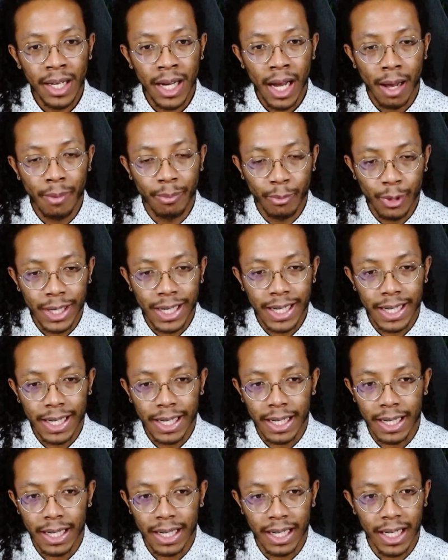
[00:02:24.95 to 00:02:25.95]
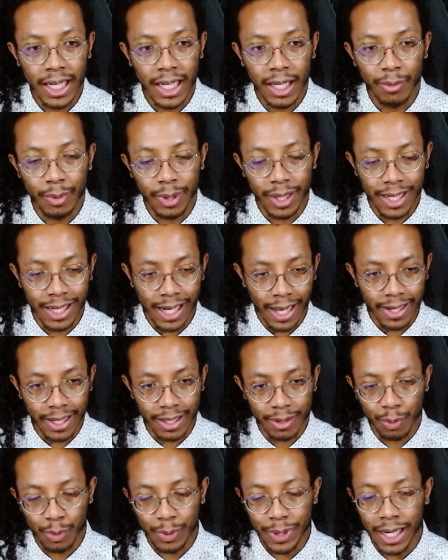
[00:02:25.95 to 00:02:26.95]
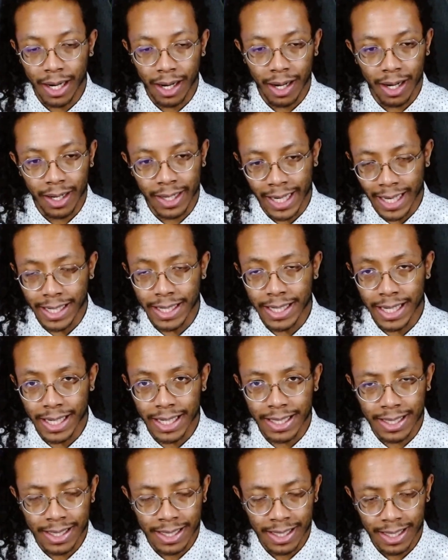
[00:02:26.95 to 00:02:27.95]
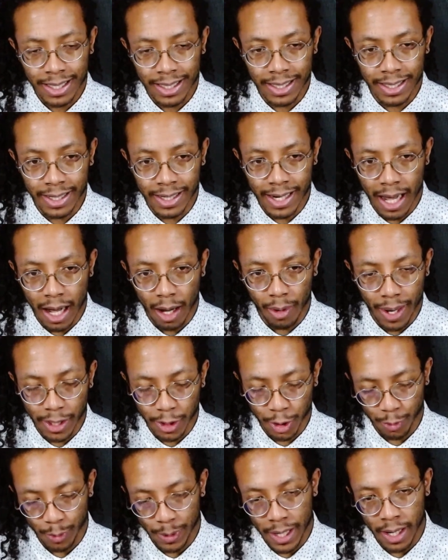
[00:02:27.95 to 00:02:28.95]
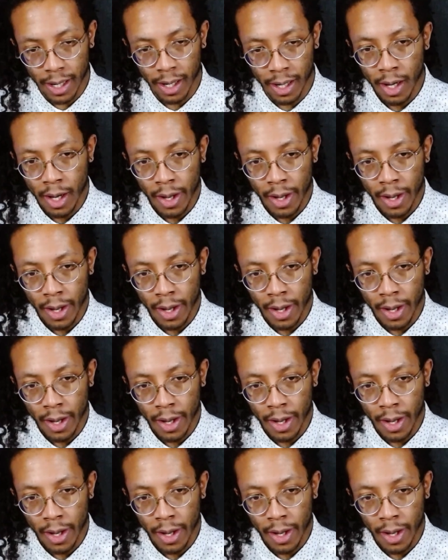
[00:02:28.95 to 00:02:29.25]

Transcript: I'm really, really glad that we are getting it now as we're